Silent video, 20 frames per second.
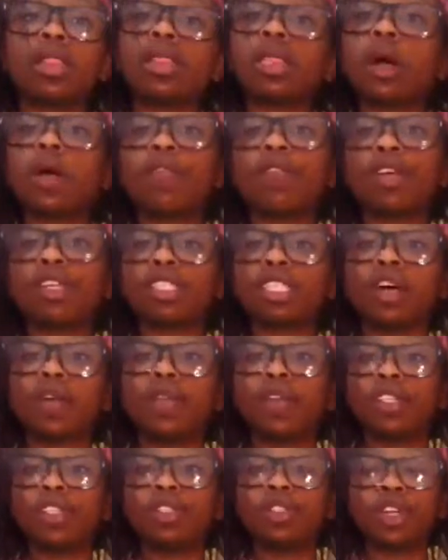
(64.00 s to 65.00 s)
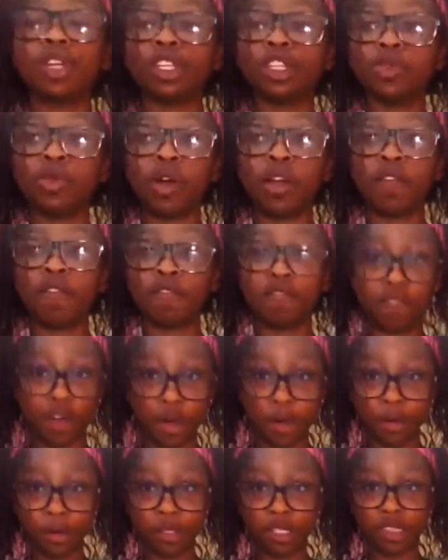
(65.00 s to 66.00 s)
lovely stuff that you can do on
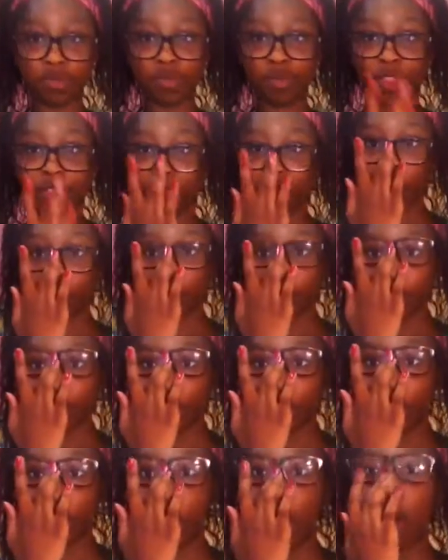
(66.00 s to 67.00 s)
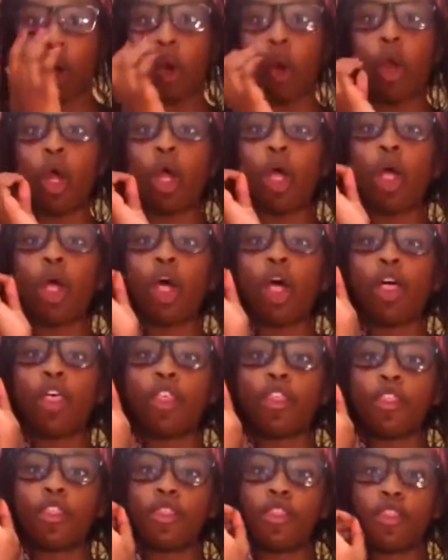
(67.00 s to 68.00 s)
phones, but they don't really know
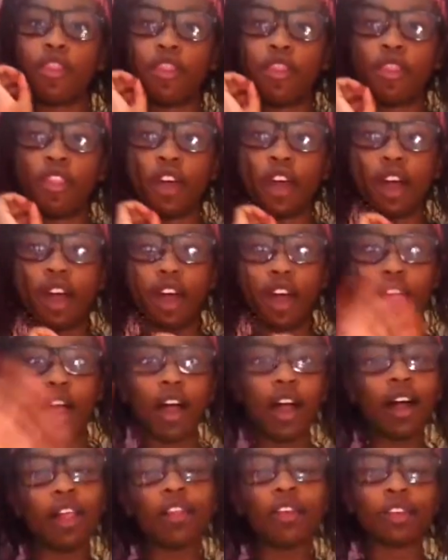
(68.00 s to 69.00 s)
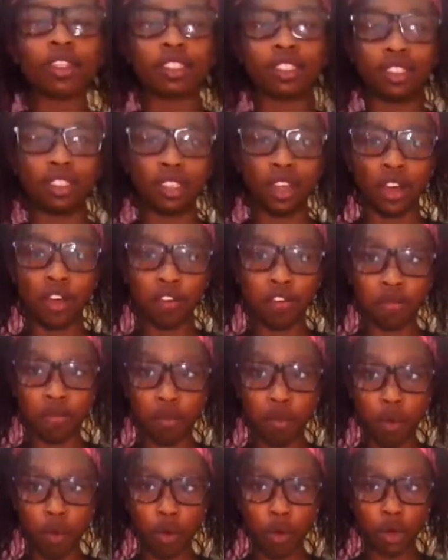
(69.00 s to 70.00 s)
the other stuff,
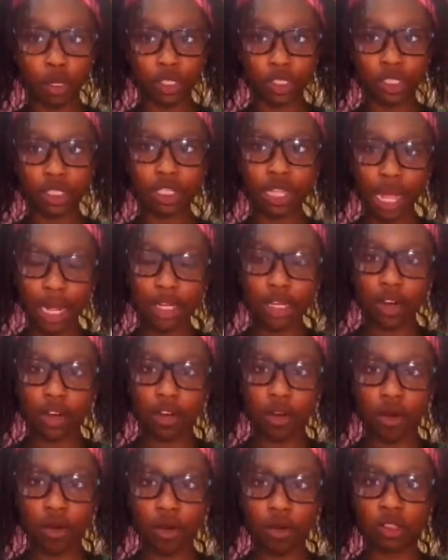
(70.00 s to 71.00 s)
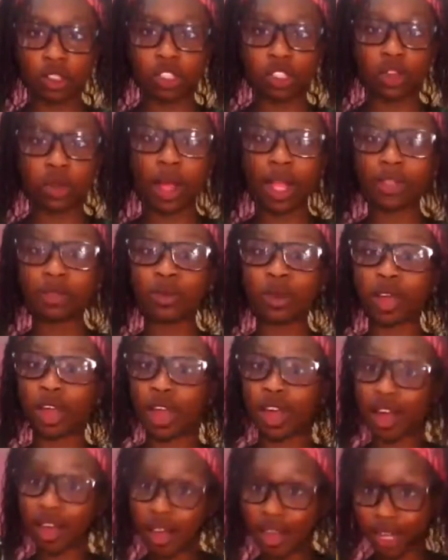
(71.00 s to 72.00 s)
more technical. So that's why
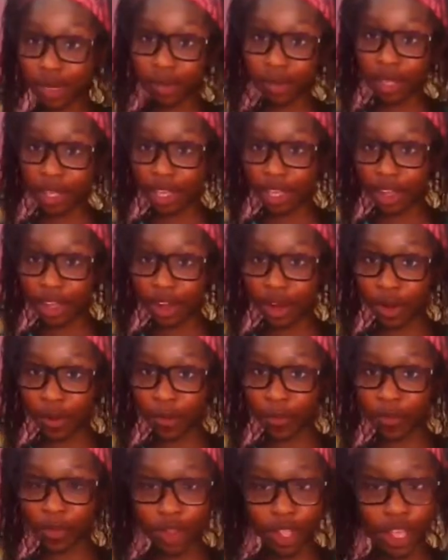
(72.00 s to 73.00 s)
I'm here,